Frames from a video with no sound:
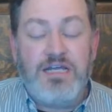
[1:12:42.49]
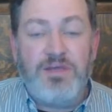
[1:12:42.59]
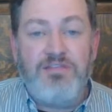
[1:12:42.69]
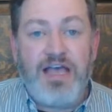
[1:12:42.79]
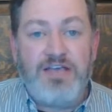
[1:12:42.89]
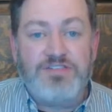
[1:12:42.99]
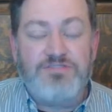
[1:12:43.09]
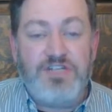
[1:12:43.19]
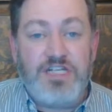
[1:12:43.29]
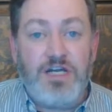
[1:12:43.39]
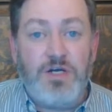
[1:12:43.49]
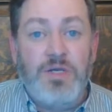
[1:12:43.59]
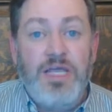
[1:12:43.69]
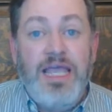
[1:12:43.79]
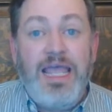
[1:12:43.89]
in my last
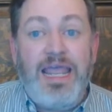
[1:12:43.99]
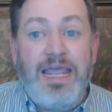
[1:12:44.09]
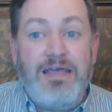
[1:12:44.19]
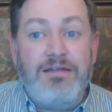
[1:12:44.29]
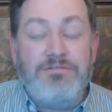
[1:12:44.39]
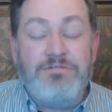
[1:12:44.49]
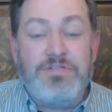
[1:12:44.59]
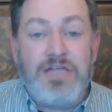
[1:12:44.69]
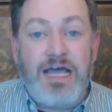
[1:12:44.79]
video. And